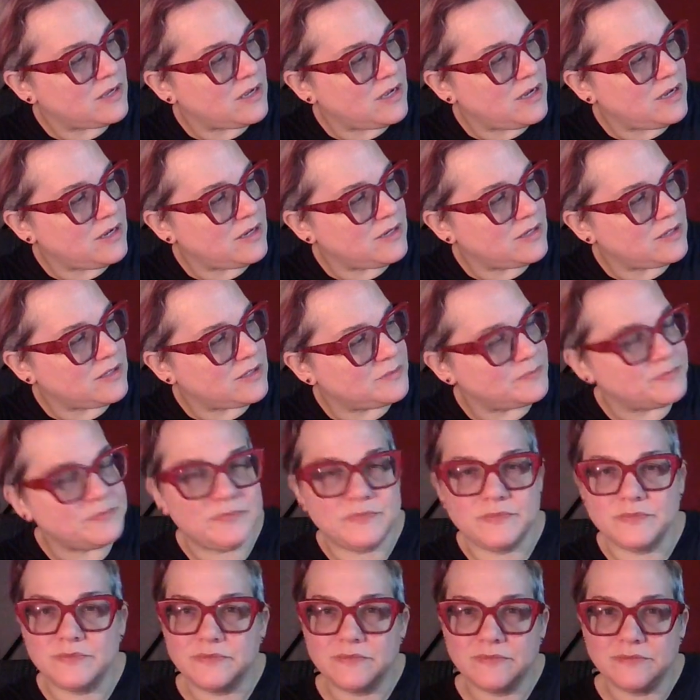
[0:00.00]
I
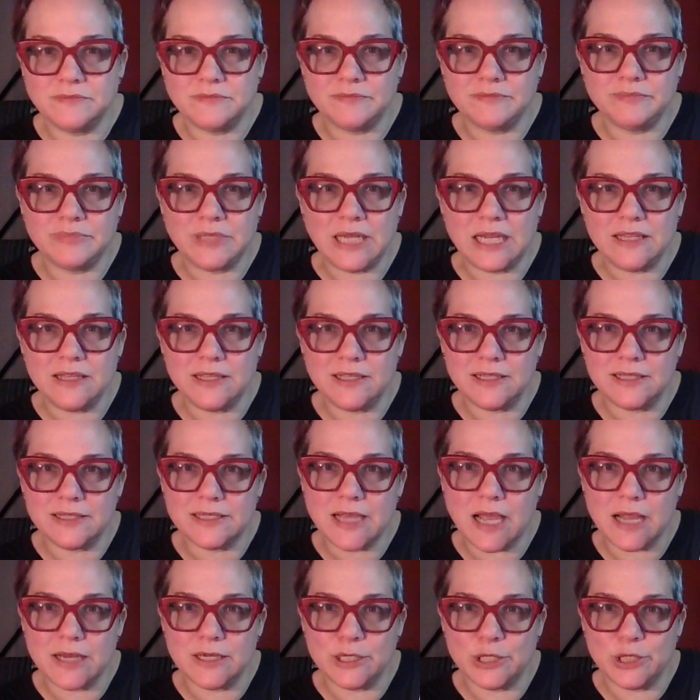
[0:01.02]
think it's
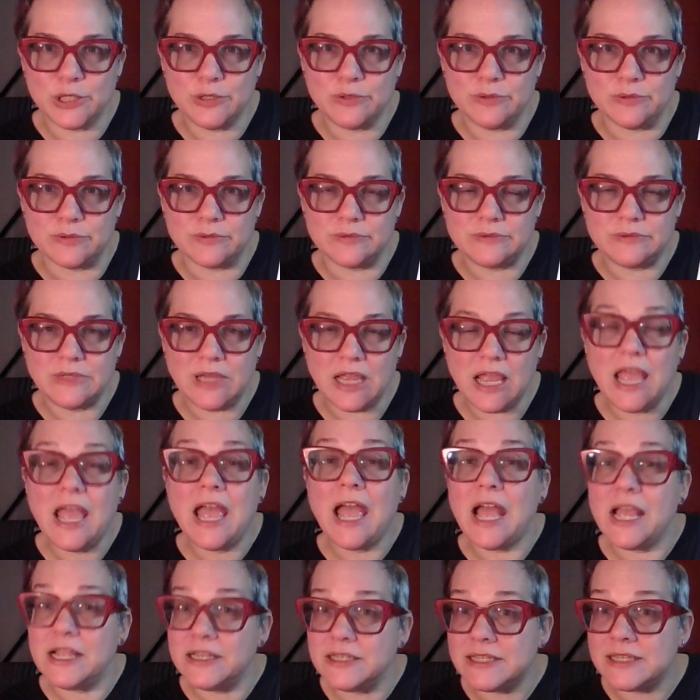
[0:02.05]
kind of cute
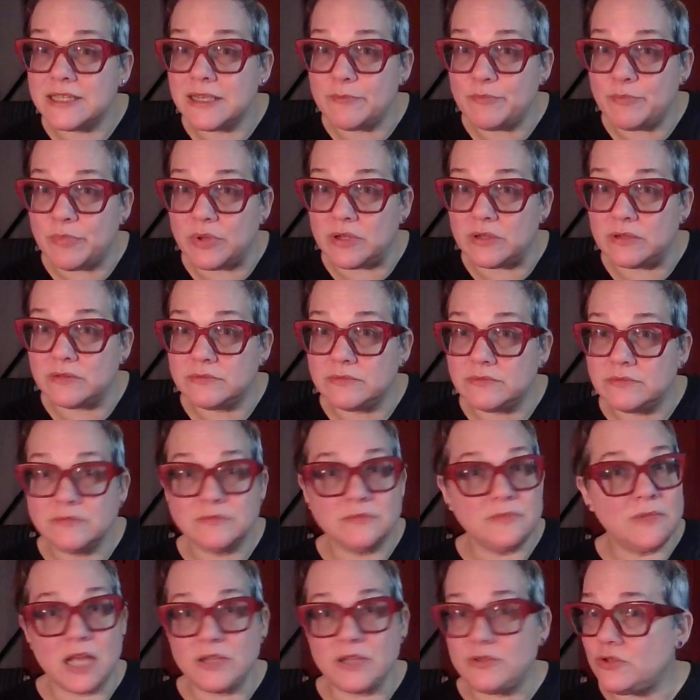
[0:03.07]
and simple,
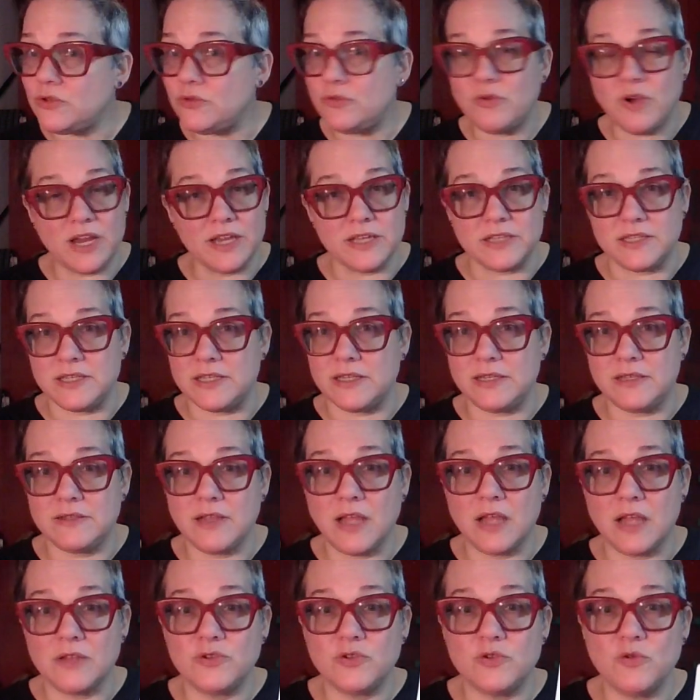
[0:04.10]
not too crazy,
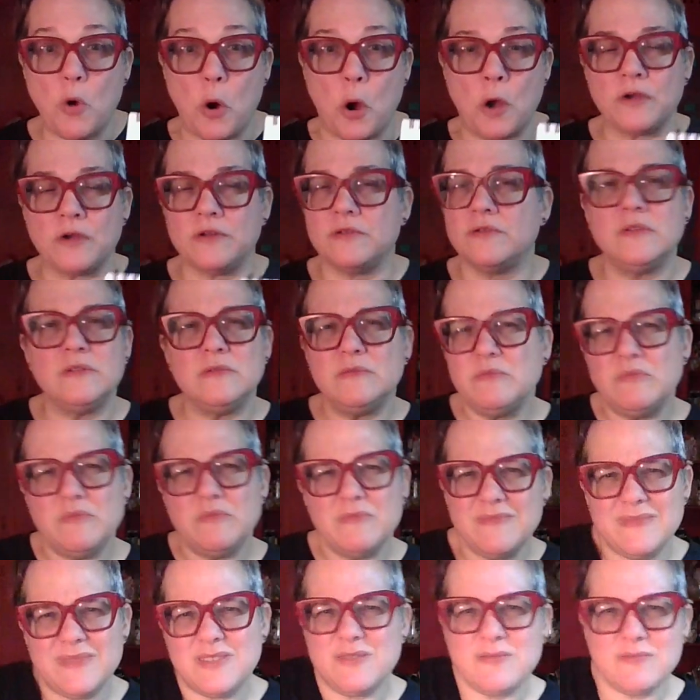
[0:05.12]
not too hard.
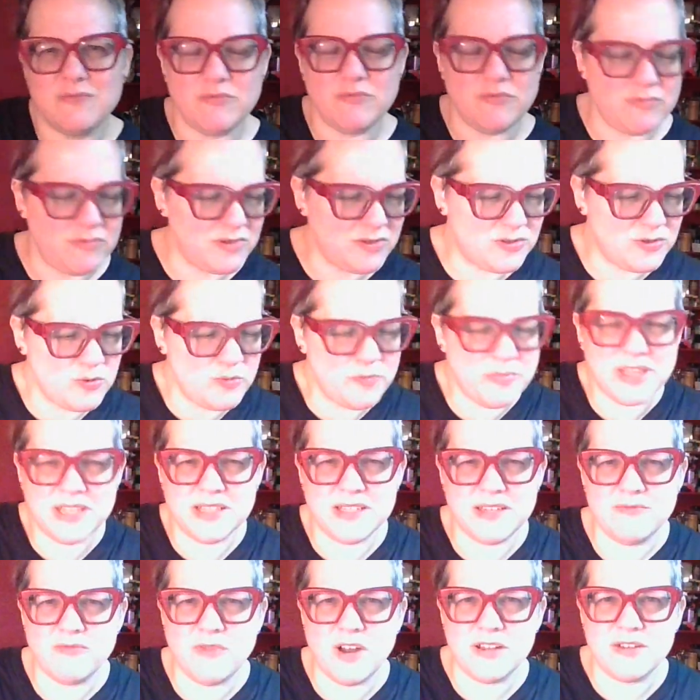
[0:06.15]
We're too
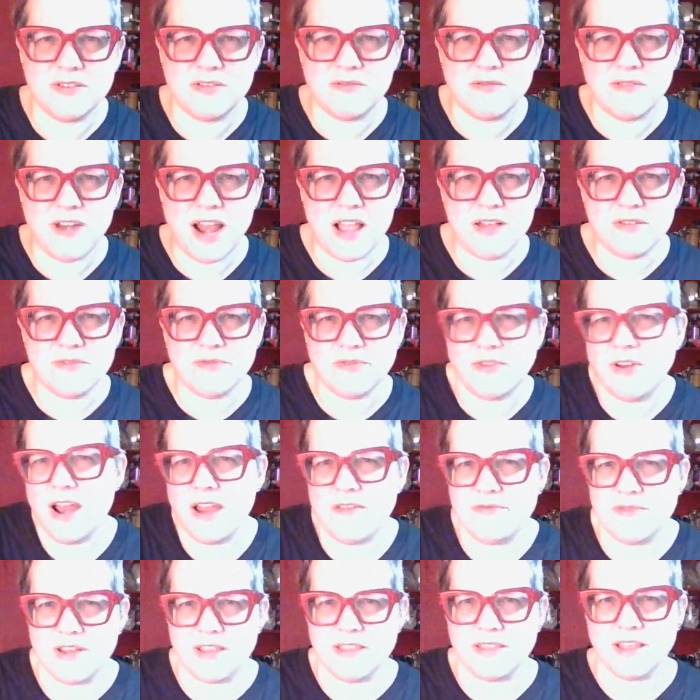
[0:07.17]
busy running around for
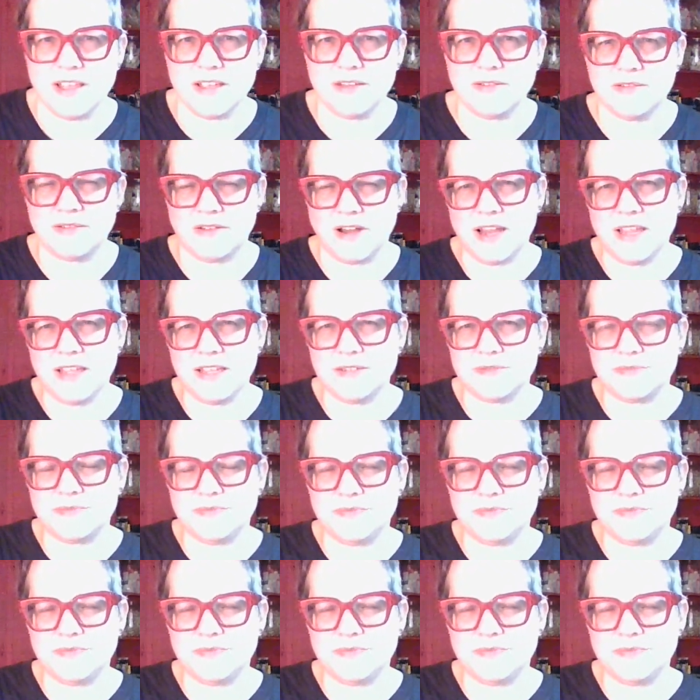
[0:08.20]
everything, right?